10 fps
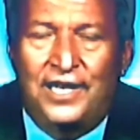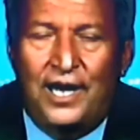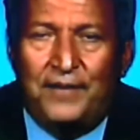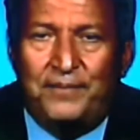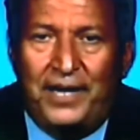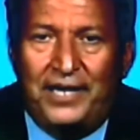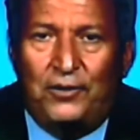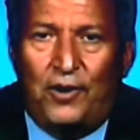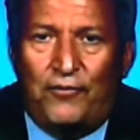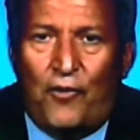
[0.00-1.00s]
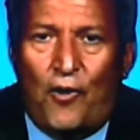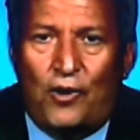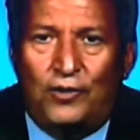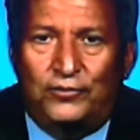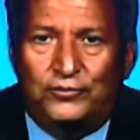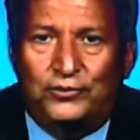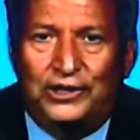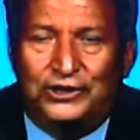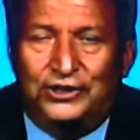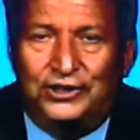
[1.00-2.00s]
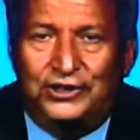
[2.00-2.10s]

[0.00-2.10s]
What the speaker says: and paid off all of Greece's